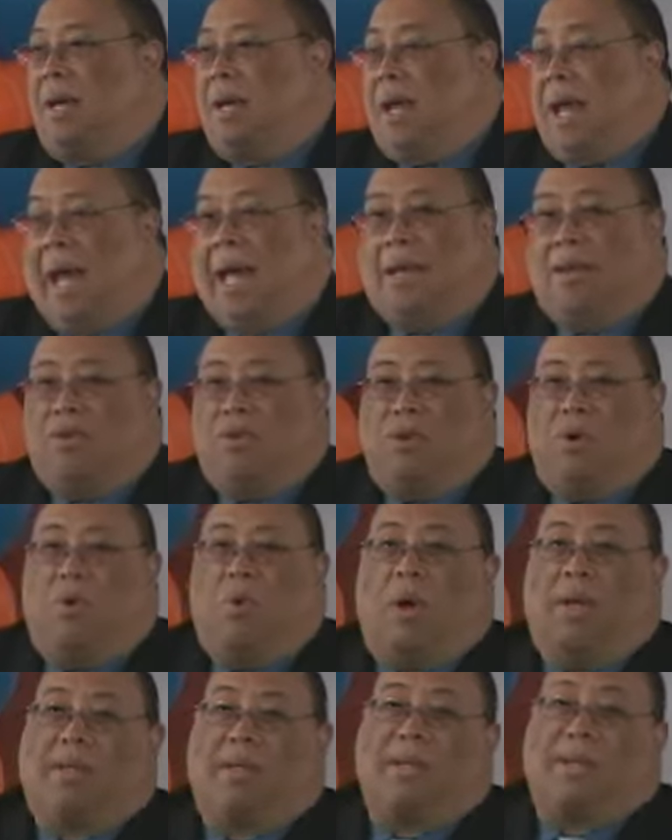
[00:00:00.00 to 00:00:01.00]
I know
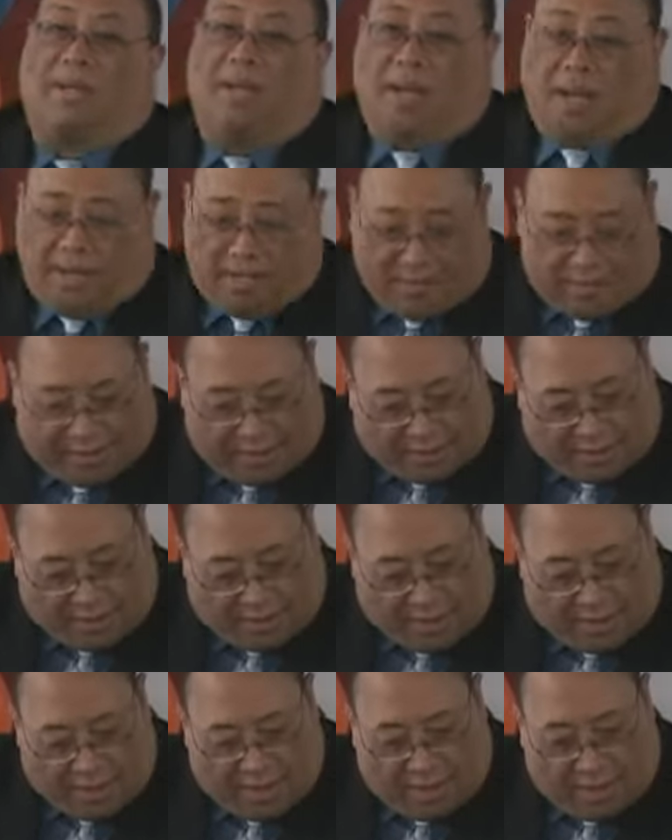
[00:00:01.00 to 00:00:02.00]
what it does
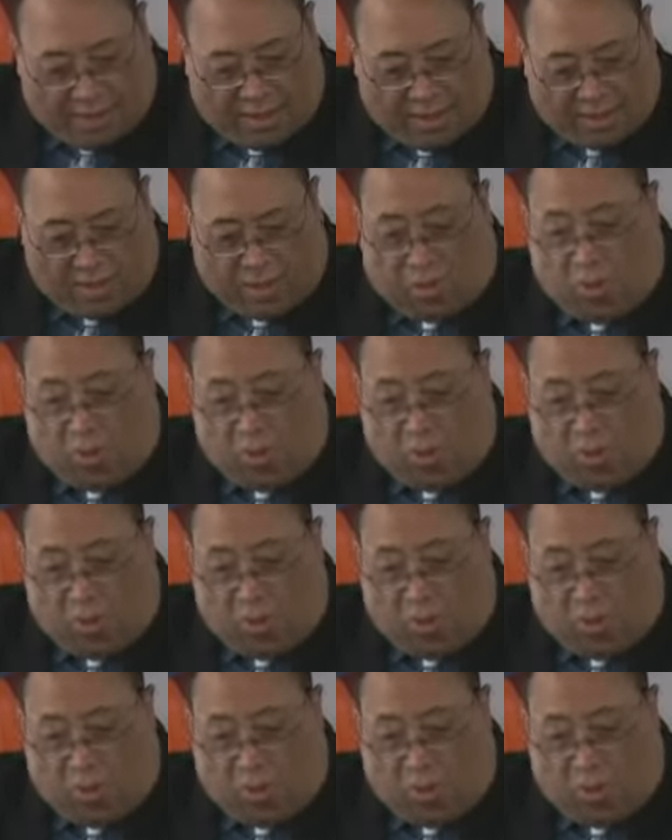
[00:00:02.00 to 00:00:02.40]
to